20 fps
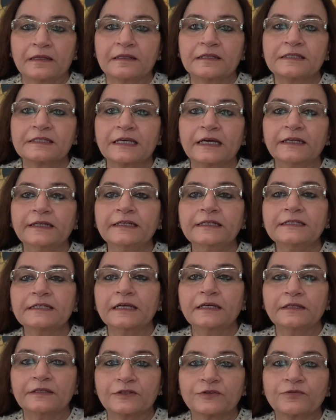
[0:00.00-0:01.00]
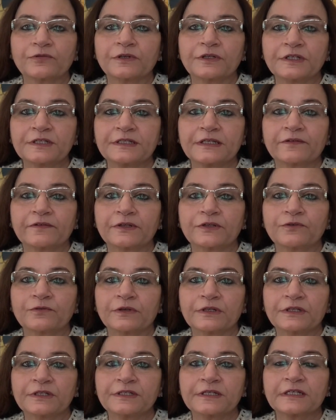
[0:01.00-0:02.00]
Sun is at
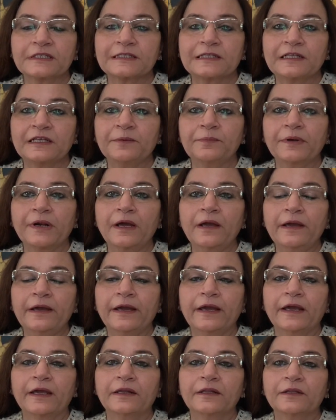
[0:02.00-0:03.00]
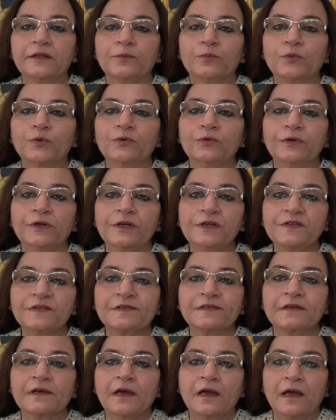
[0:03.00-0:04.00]
27-26 Libra and the moon
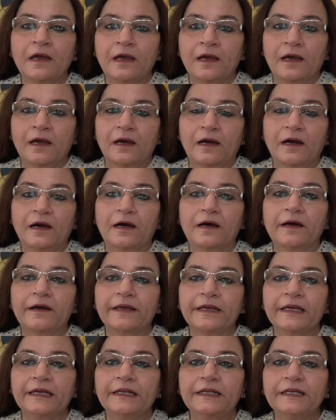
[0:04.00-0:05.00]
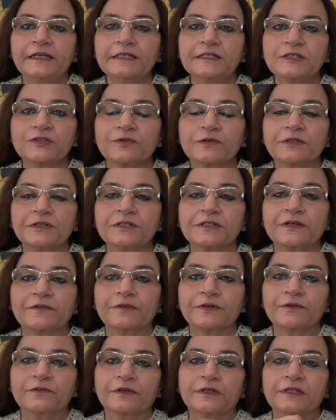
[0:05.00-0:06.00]
is Aries
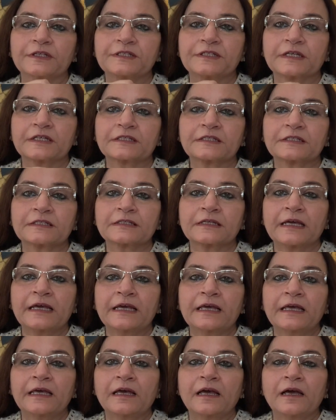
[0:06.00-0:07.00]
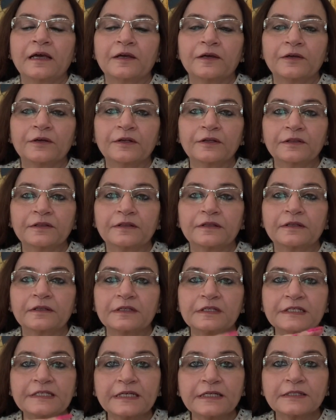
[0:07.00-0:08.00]
27-26.
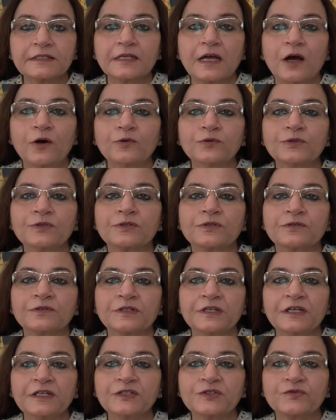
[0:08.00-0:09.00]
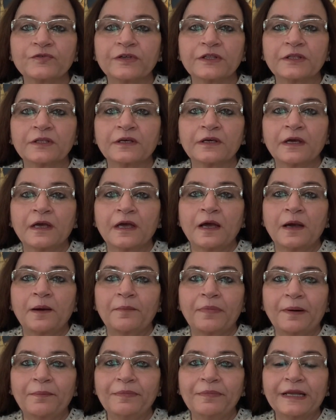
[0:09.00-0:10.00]
Sixth house deals with
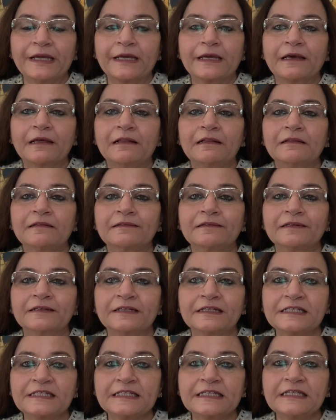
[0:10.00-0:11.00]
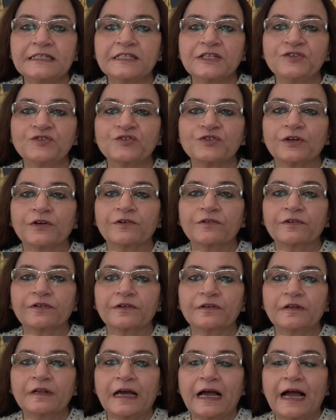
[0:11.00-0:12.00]
public health, disease in
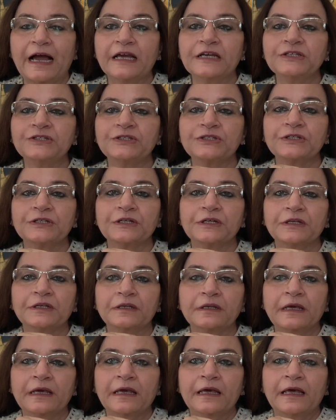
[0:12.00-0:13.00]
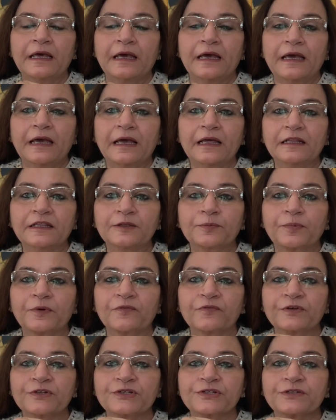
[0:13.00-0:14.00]
general, hygiene, health
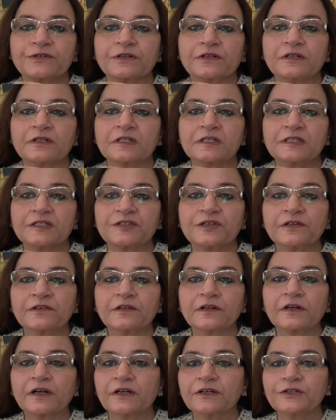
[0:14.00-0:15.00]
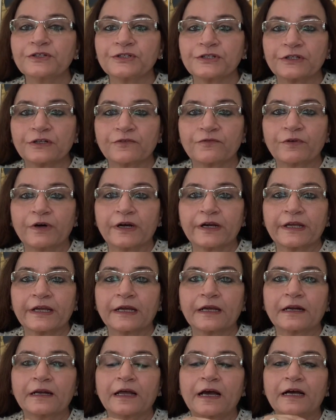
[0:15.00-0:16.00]
professionals, general condition of
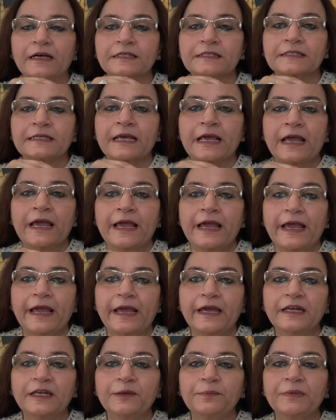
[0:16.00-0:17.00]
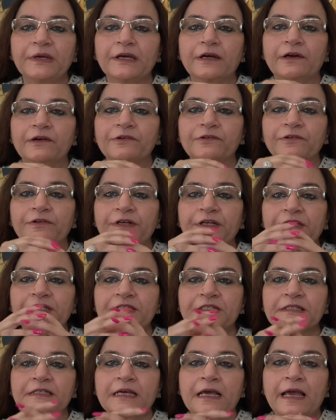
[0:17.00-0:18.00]
working class, enemy countries,